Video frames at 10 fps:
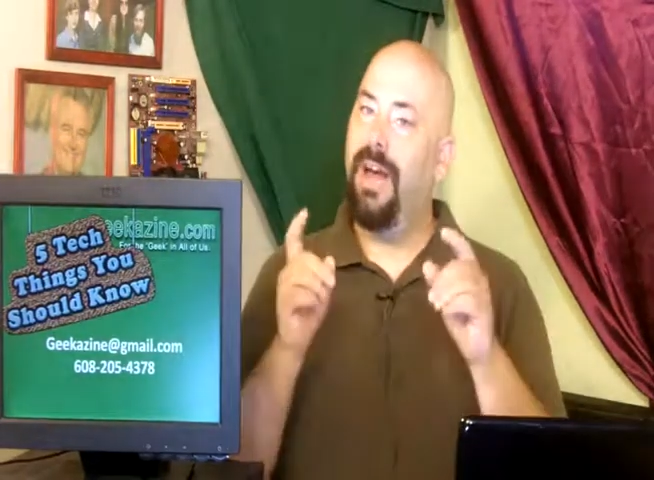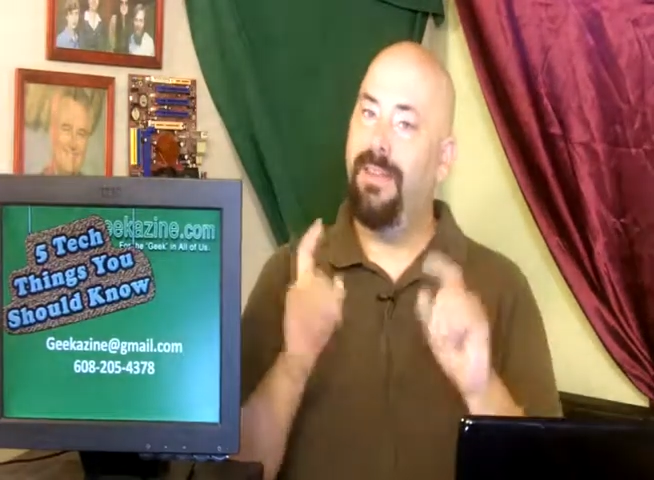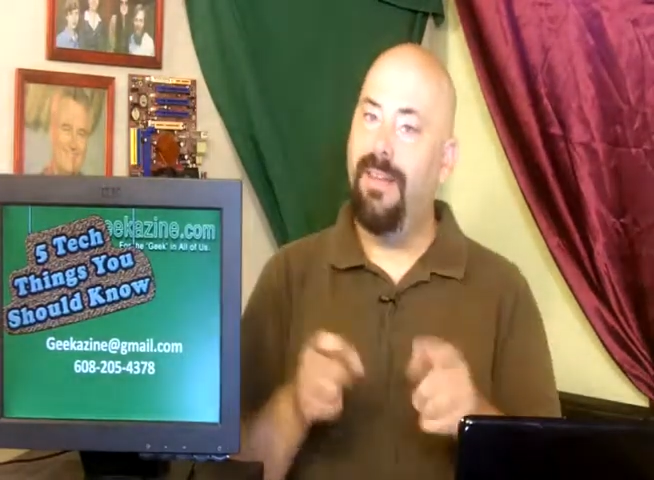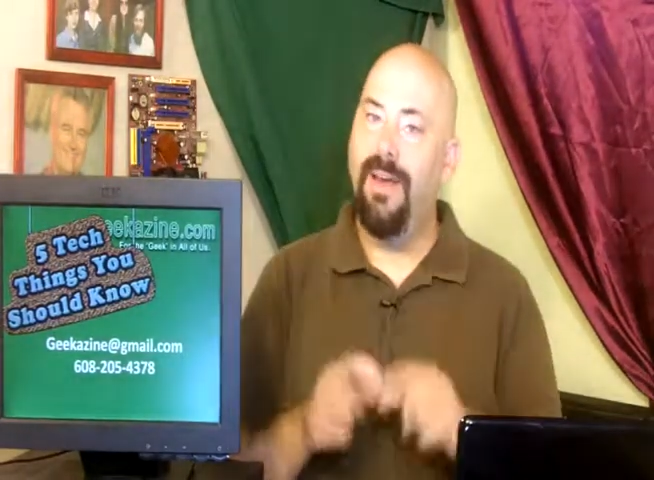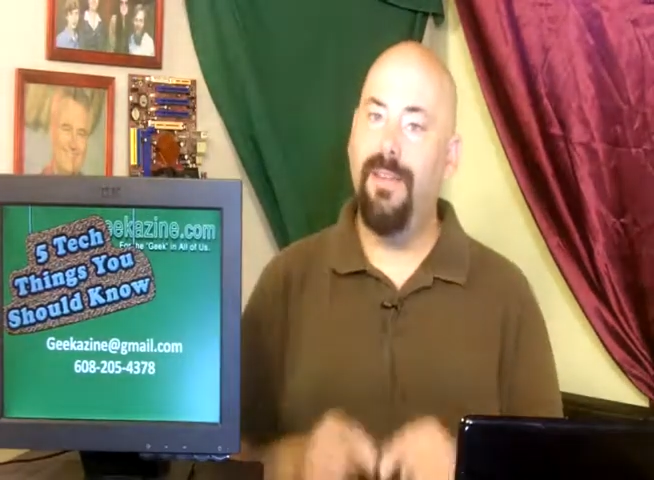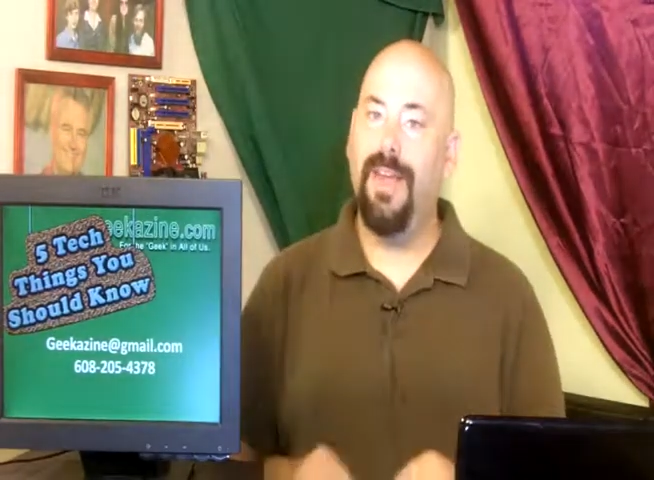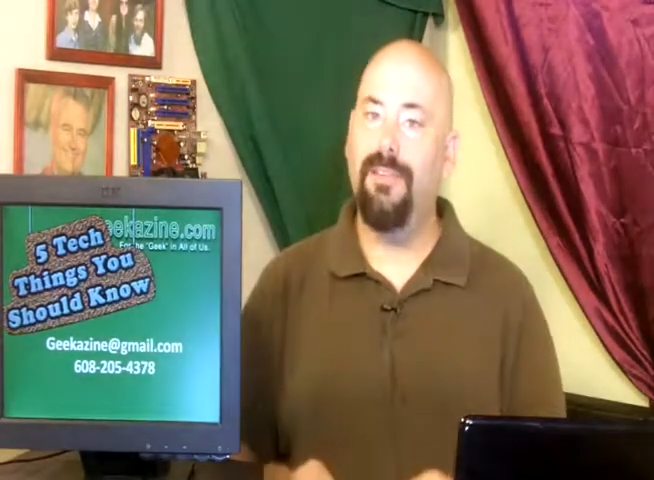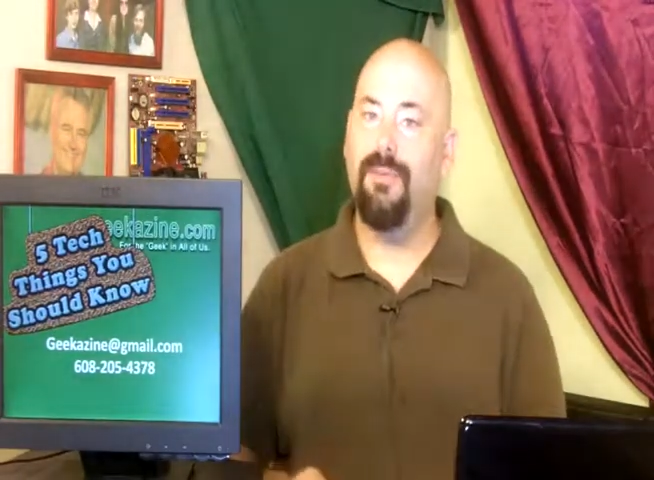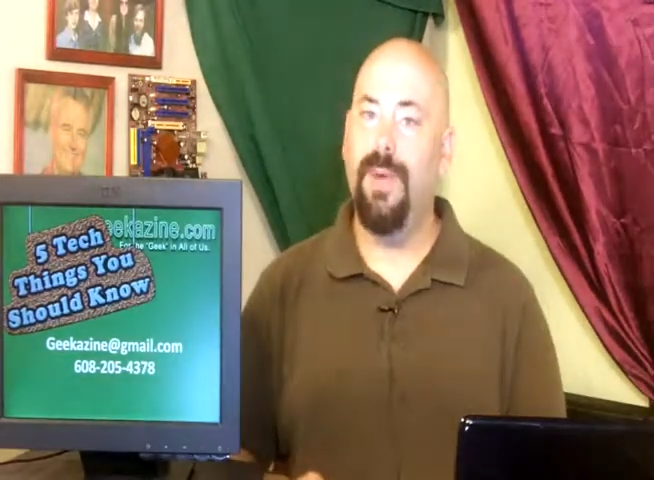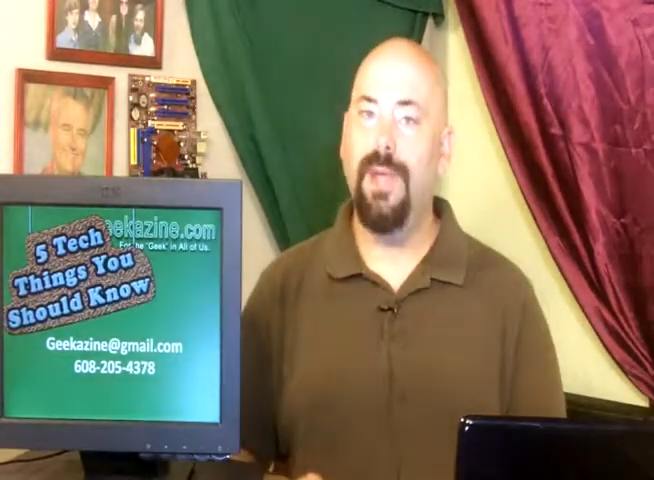Until
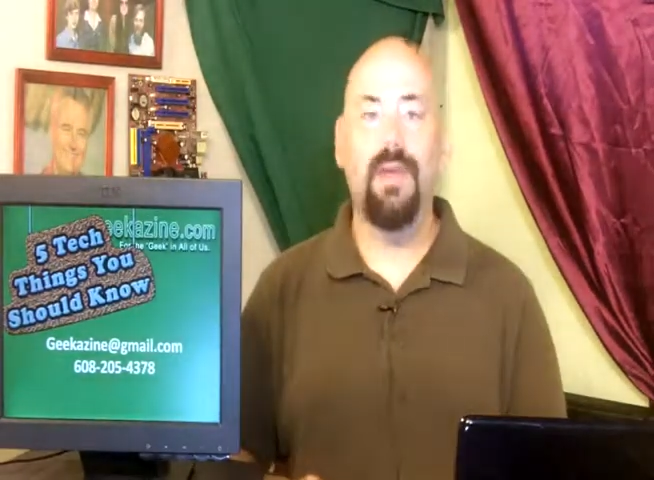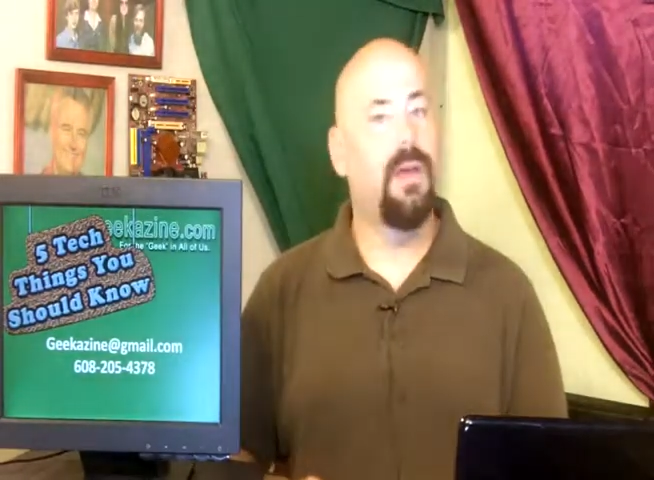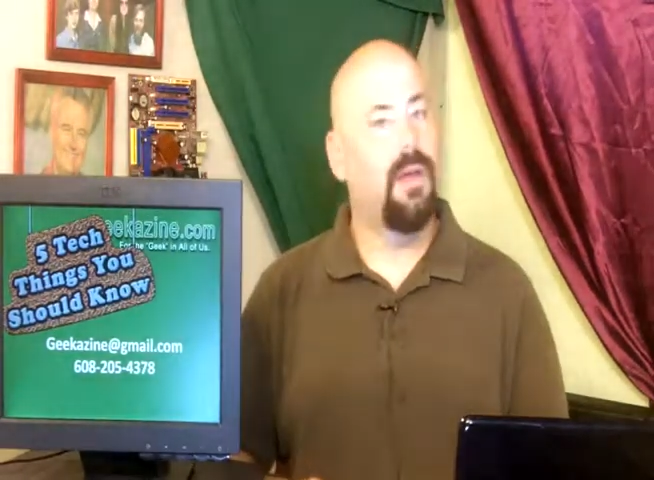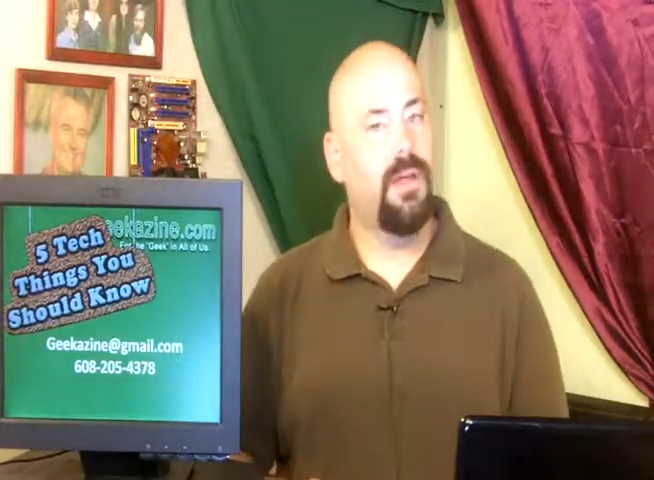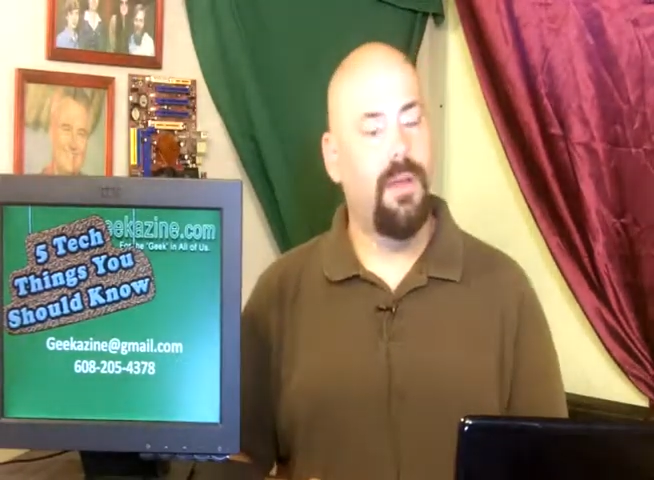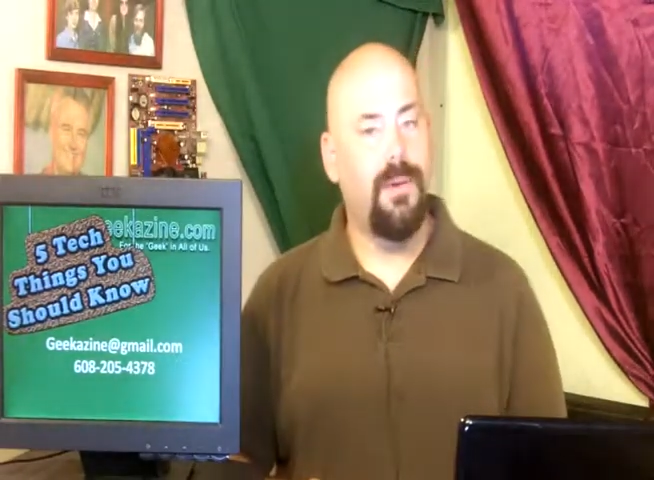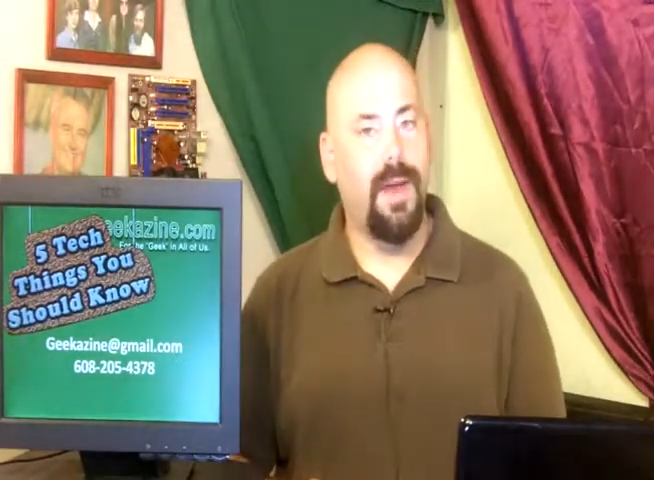next week, you